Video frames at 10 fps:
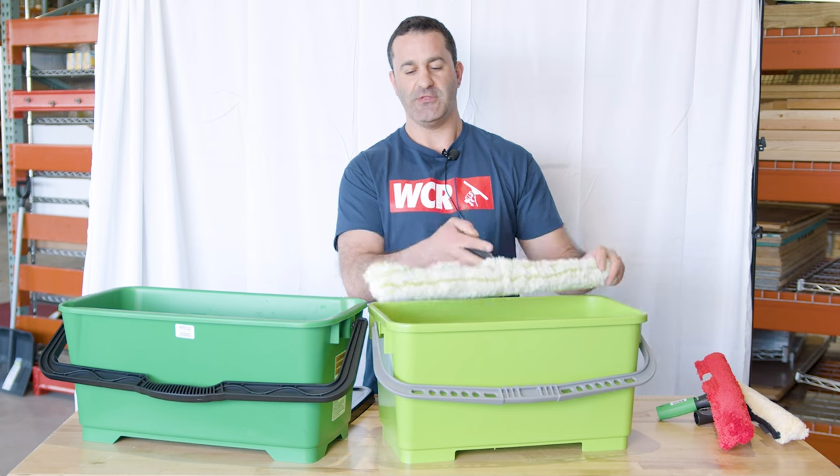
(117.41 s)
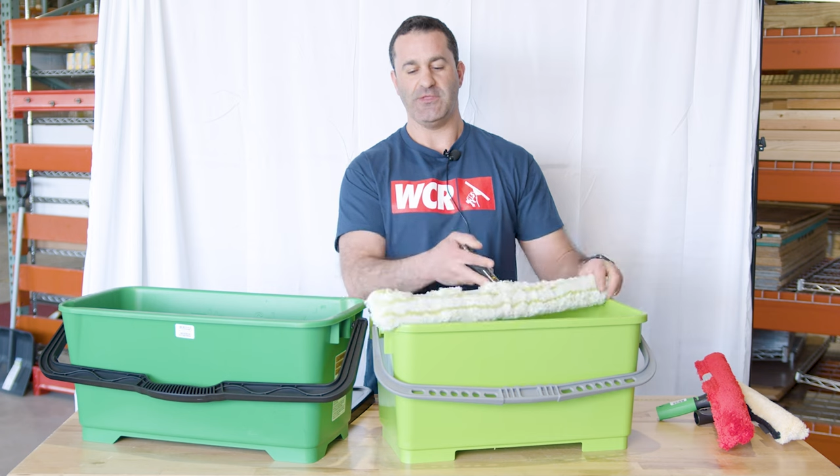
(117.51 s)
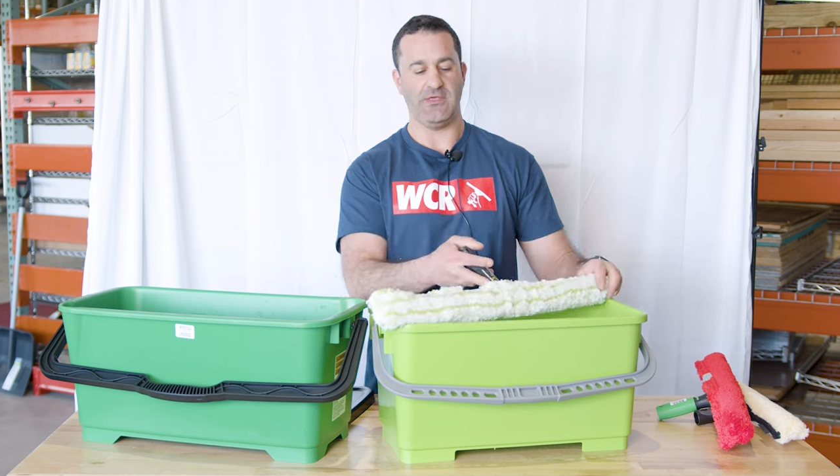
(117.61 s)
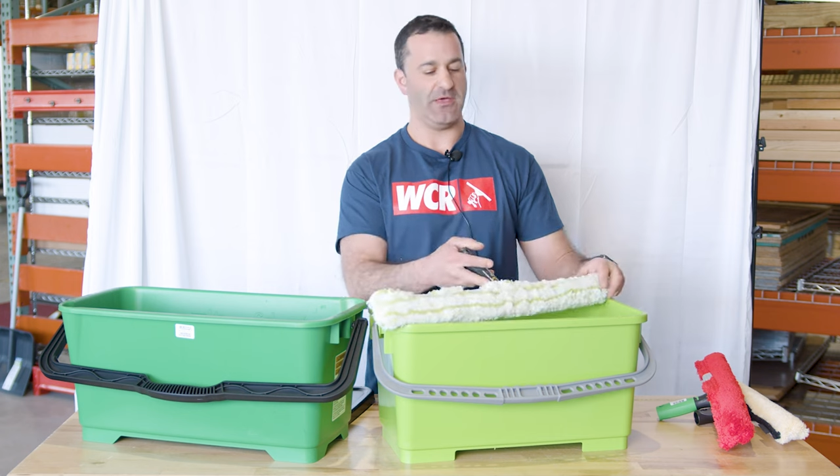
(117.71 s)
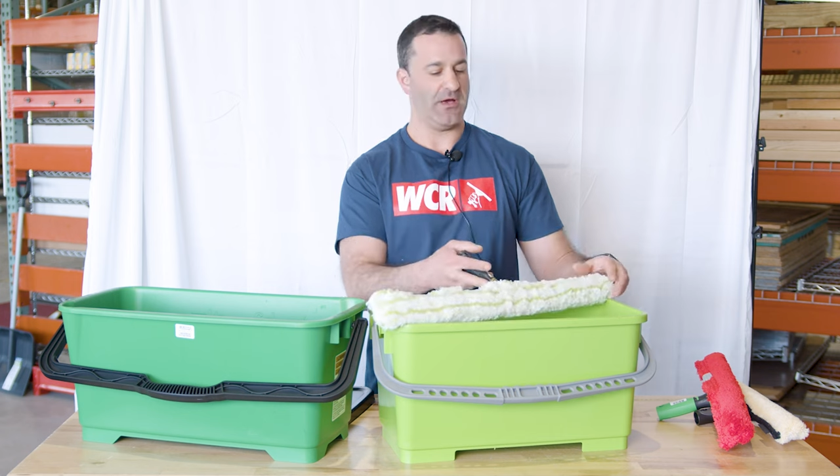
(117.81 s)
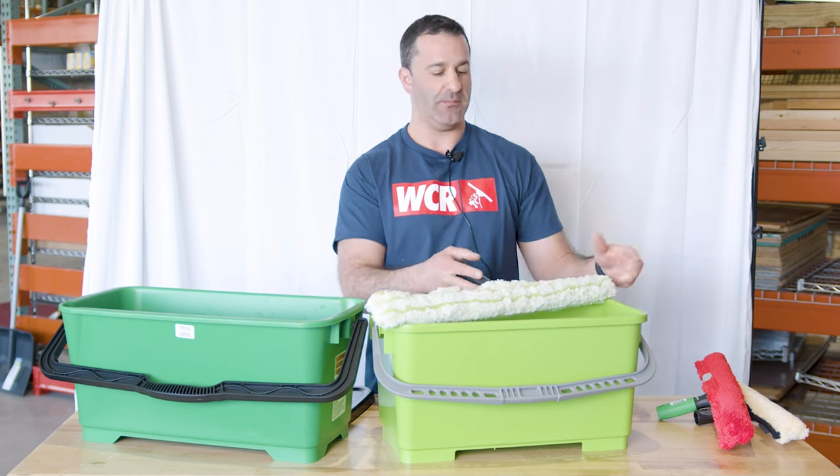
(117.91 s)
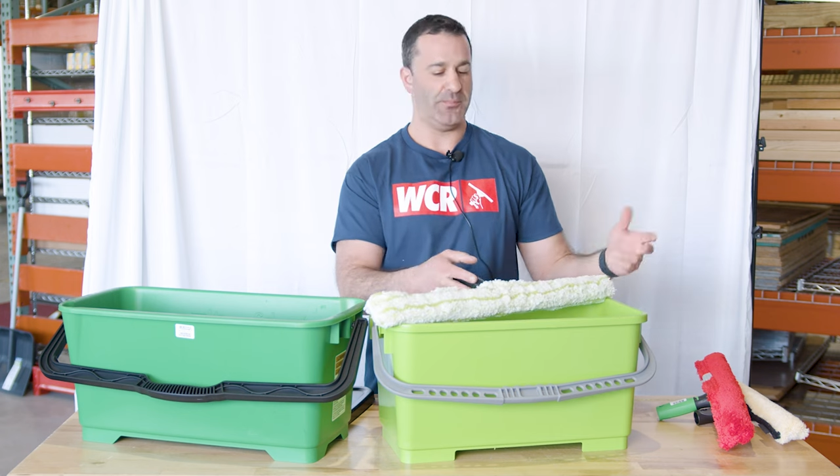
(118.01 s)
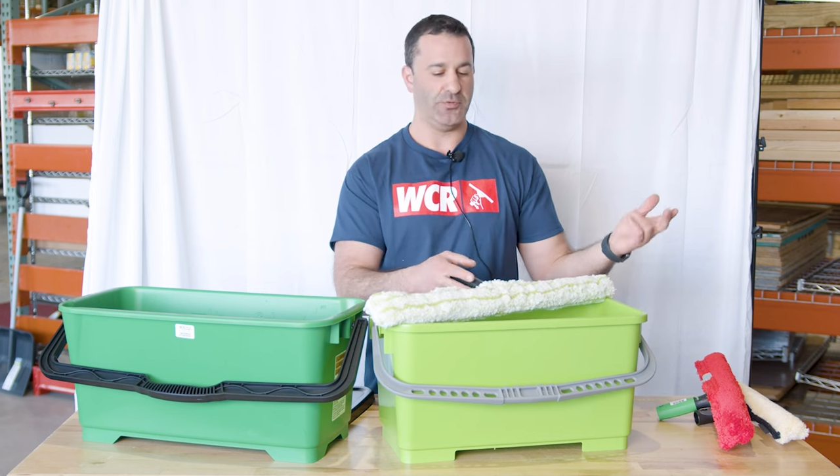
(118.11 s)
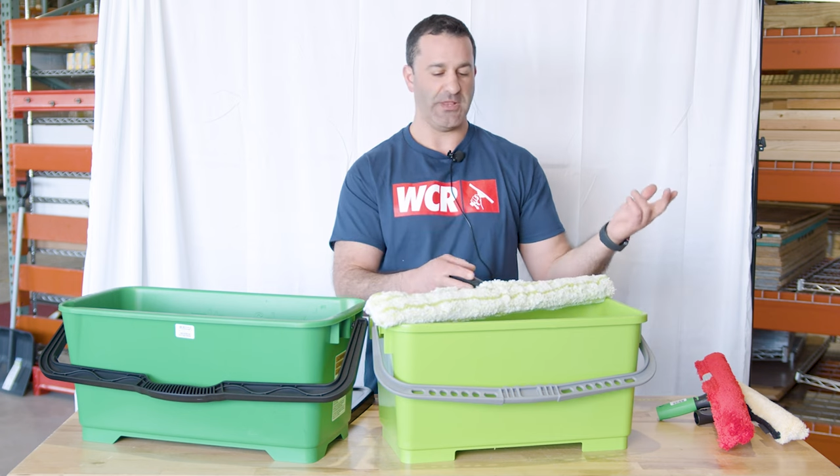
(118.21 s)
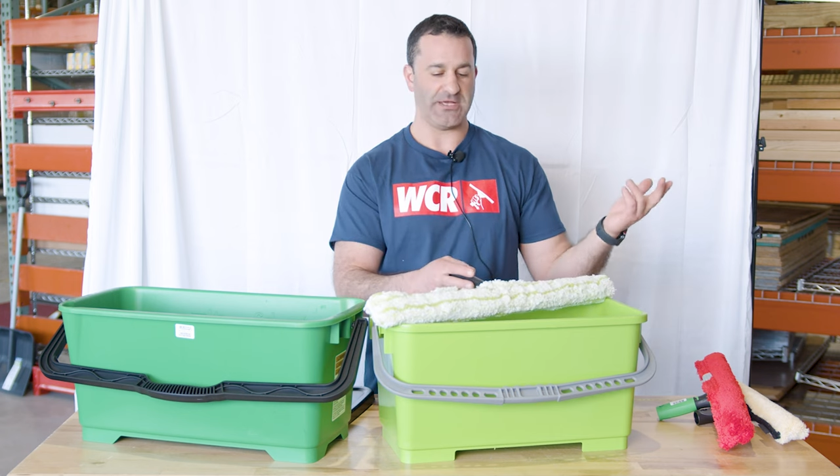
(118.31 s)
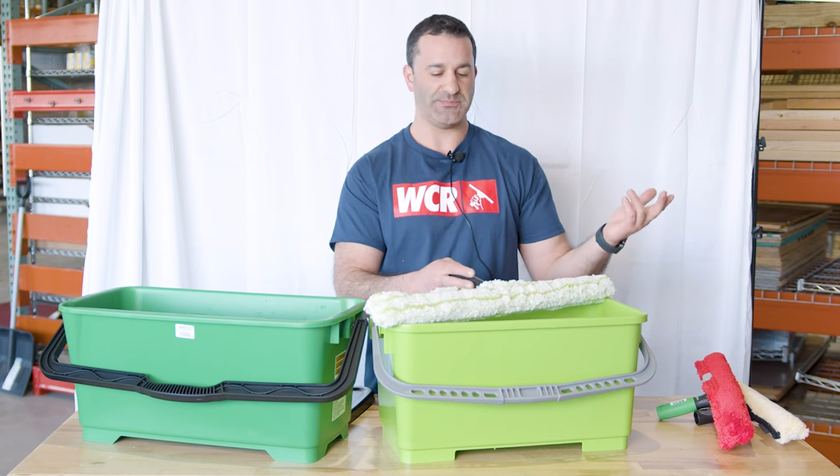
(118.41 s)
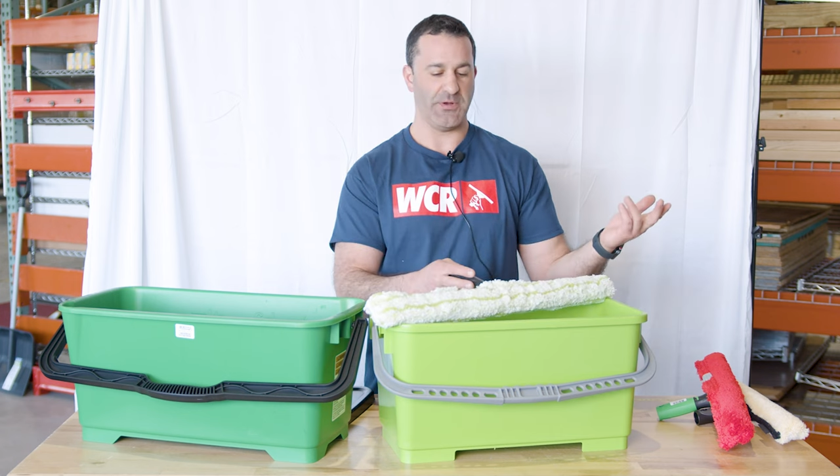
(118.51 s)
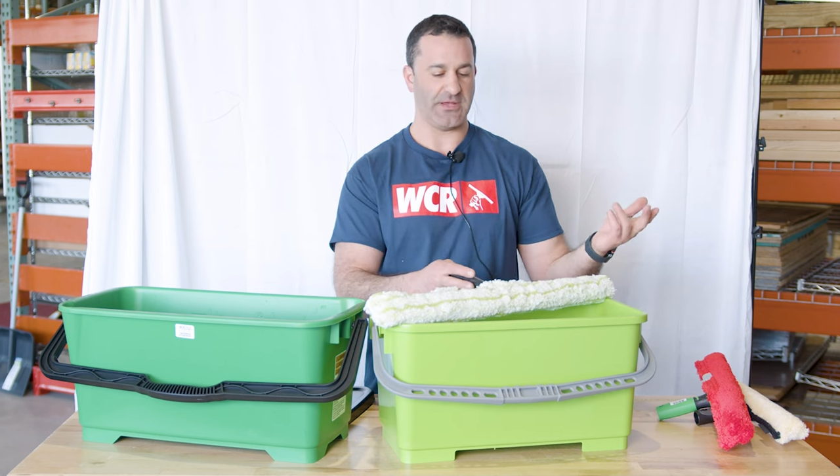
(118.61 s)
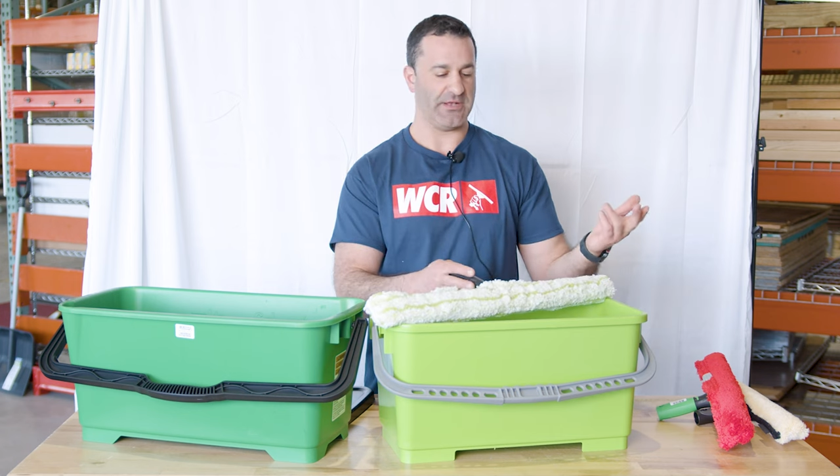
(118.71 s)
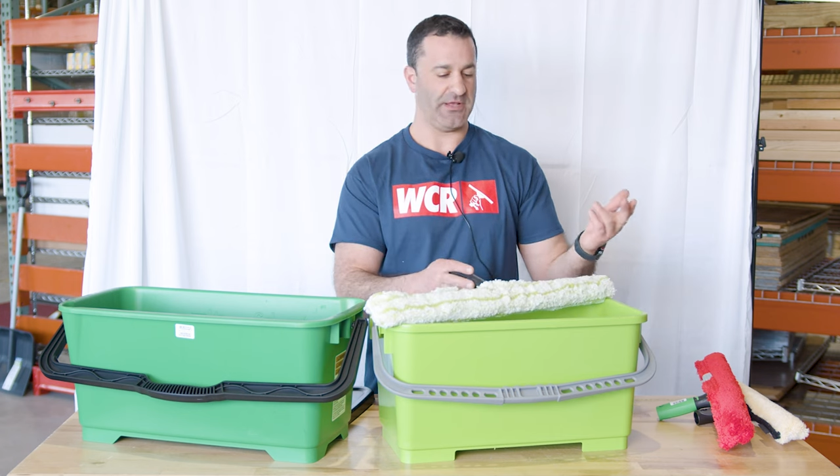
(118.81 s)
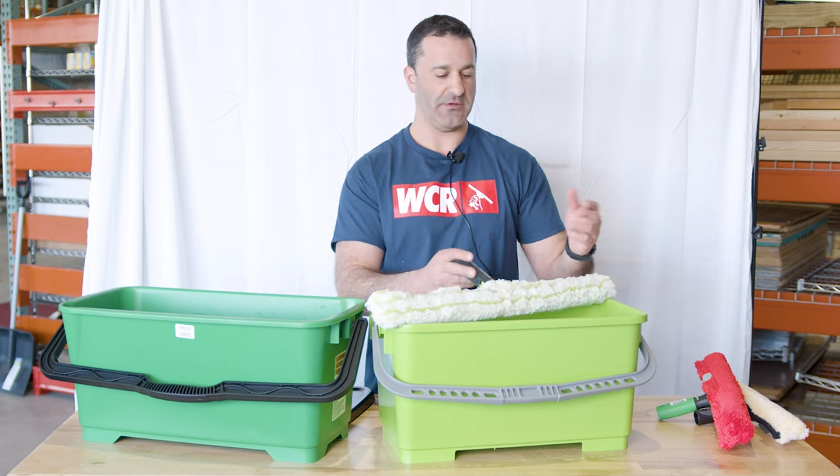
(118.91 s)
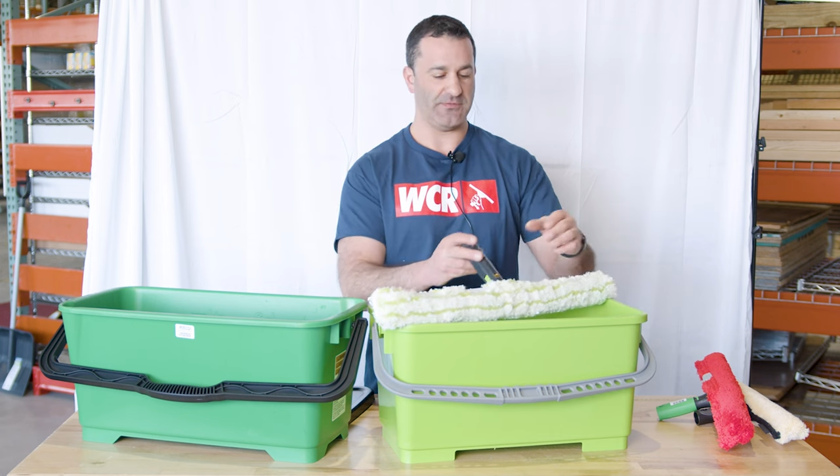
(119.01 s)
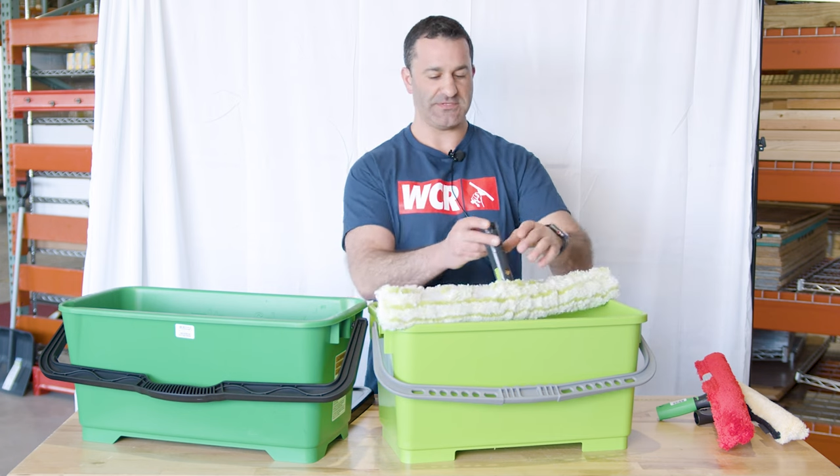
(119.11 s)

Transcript: the uh, Pulex bucket here,